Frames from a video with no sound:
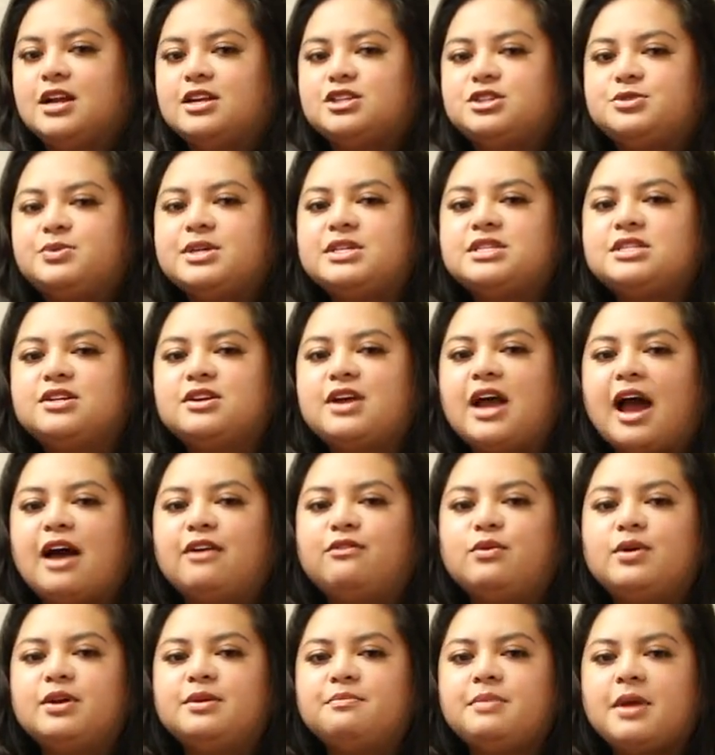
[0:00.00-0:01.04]
Do we still have
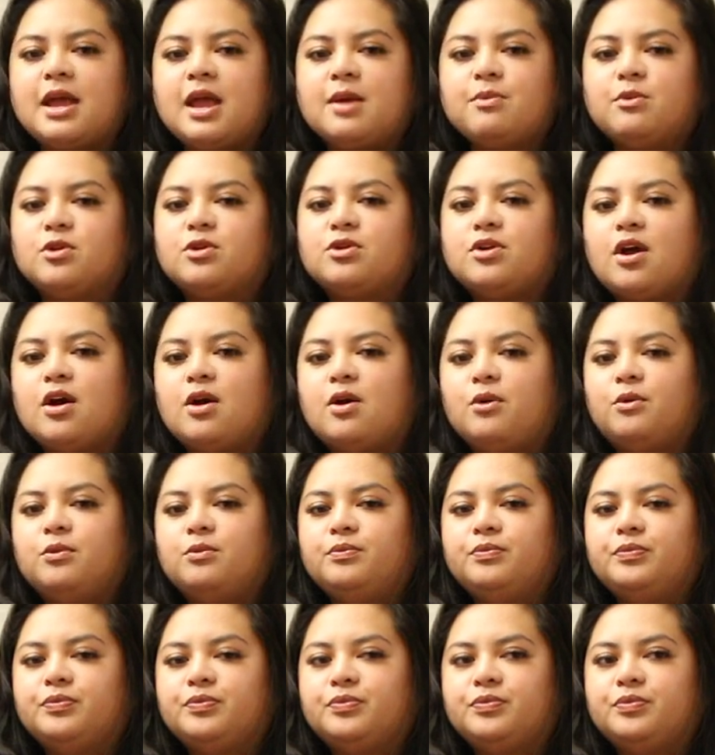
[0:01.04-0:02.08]
one, babe, or
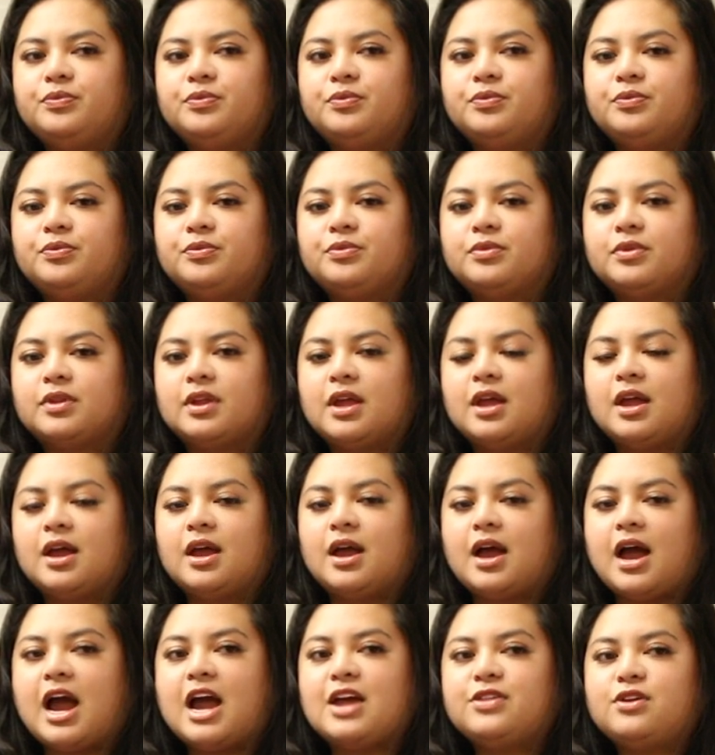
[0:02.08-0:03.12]
no?
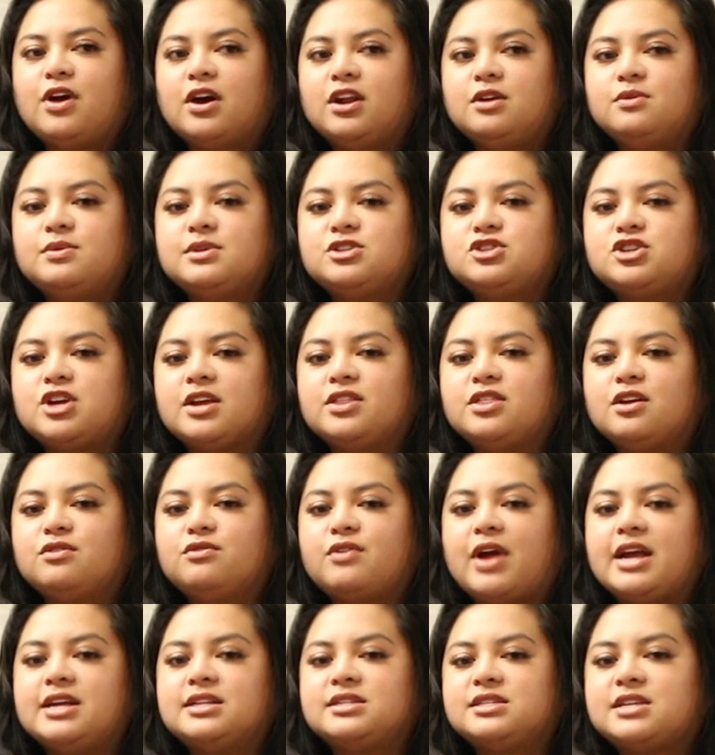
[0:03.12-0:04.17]
I thought it would, check the
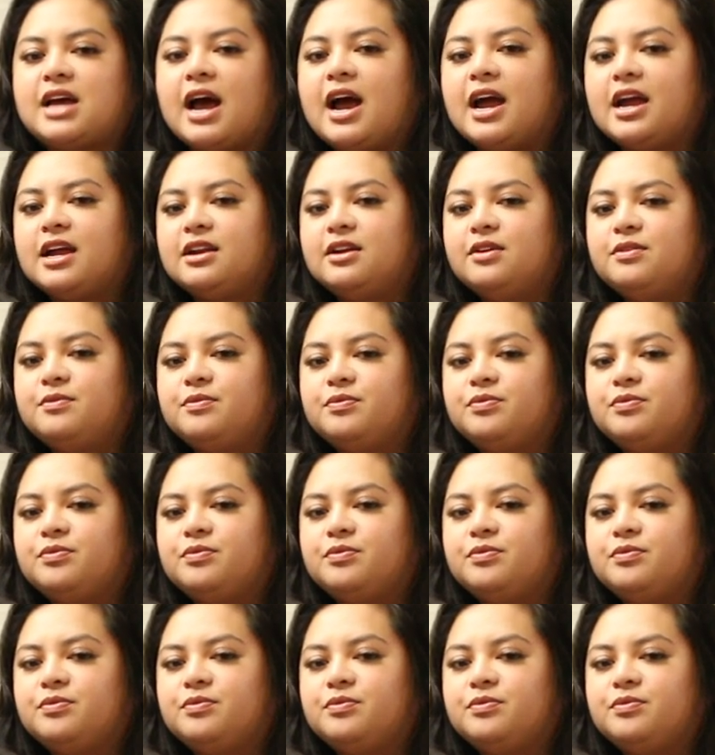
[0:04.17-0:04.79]
right side.